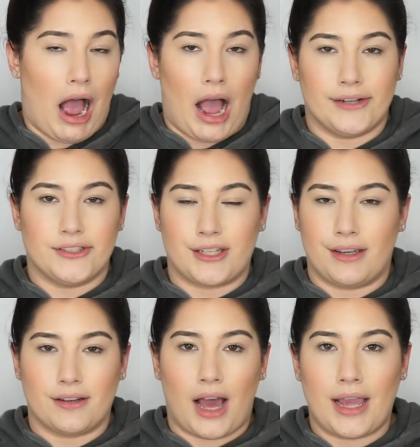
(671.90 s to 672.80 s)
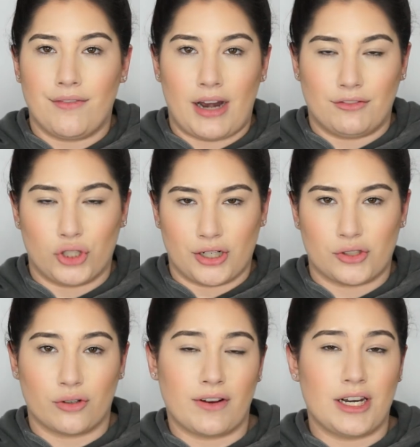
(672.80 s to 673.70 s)
I just like, I even have
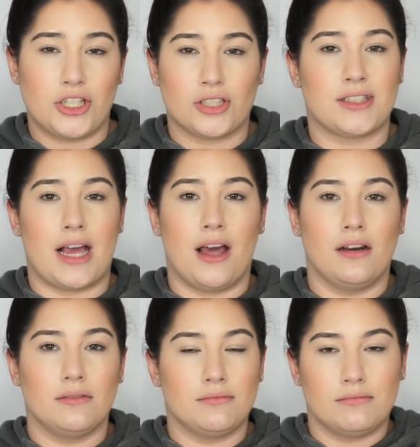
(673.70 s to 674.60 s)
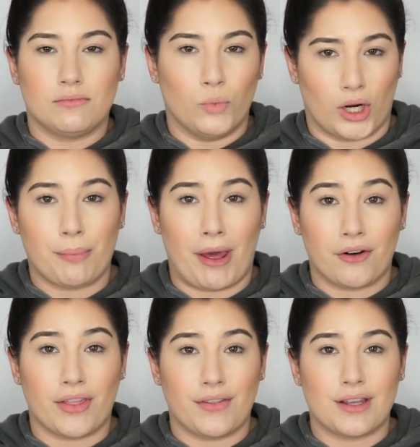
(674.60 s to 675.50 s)
drugstore foundations that work
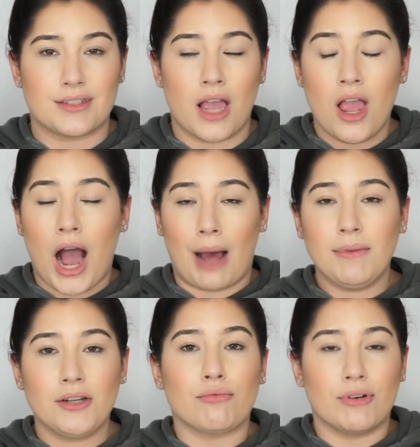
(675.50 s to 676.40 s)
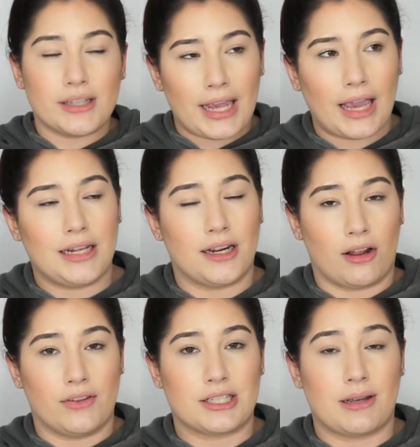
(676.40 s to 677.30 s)
better than this. I'm like really hating
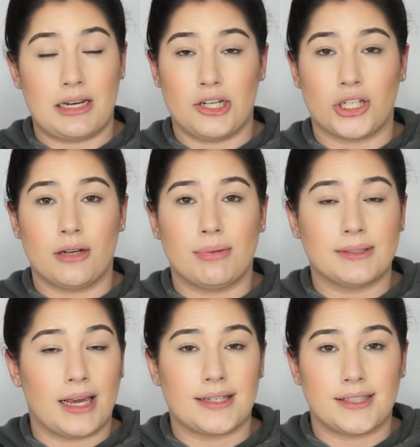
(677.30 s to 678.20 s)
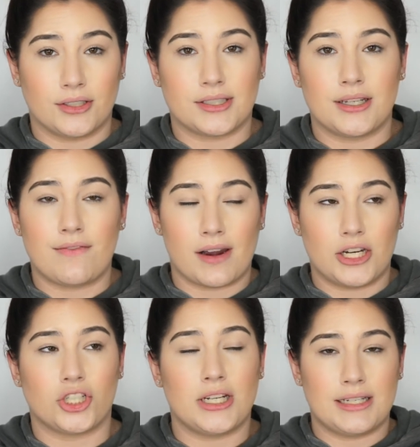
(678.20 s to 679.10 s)
on this foundation, but like seriously,
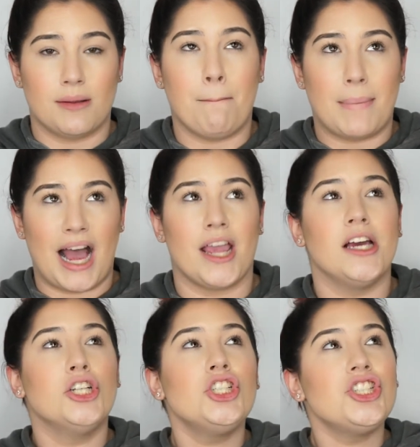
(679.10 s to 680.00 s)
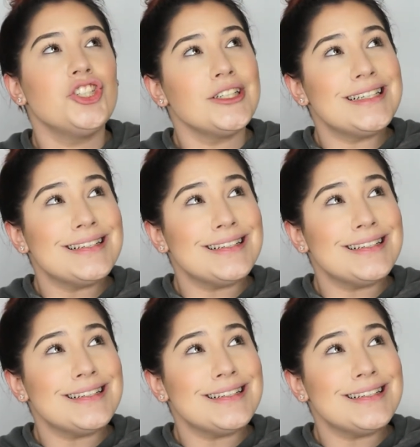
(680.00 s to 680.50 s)
foundation is my shit.